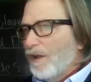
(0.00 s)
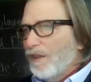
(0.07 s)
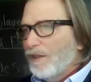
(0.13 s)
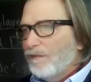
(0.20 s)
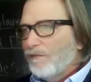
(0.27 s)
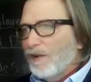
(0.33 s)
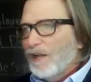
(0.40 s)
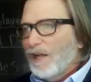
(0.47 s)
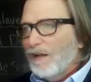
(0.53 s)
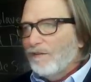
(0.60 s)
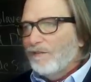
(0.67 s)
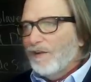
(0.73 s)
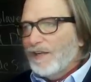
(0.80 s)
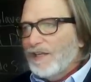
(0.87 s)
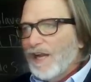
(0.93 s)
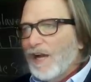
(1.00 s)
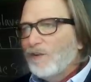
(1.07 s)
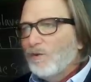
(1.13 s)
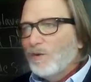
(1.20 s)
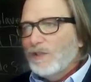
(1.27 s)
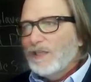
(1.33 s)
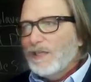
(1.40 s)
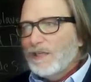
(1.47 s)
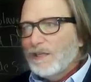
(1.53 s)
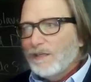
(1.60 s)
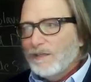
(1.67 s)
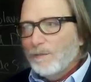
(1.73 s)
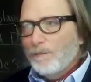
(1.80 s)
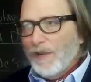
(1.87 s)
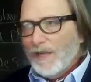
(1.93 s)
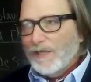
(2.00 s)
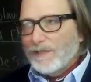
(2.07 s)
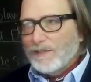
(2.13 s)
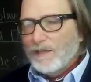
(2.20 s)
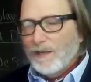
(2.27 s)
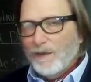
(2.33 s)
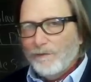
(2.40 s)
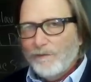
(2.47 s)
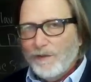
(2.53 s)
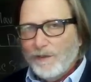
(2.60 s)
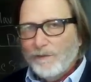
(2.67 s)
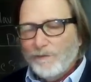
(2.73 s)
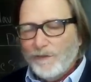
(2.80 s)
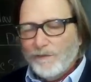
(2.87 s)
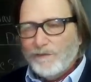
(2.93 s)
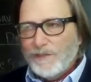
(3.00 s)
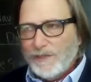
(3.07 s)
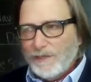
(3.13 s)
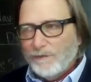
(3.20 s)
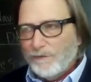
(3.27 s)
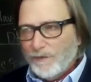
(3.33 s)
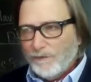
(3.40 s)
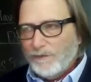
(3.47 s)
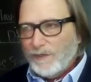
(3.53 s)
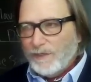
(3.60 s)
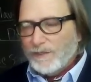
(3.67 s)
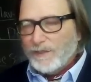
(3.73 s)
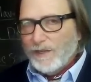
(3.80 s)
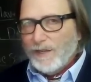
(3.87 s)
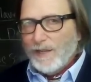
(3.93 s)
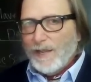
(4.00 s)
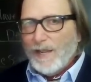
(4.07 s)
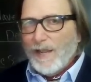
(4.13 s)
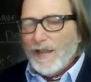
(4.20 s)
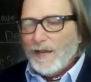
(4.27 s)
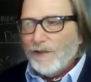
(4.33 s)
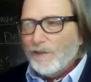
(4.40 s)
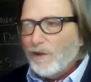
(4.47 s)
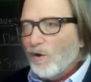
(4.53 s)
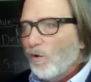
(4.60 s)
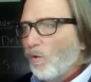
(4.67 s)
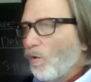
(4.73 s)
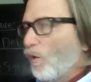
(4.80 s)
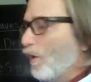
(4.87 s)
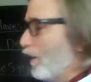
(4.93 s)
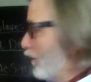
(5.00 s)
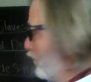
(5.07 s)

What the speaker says: the Valladolid debates of the 1550s. And at the core of